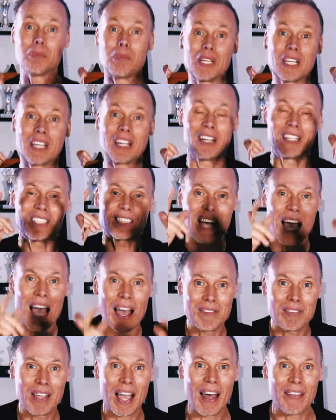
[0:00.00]
because
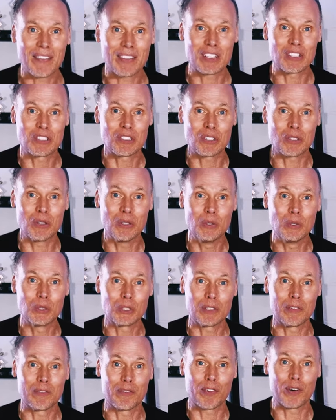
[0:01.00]
I've got the
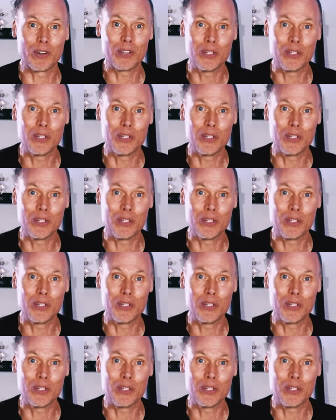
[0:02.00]
solution for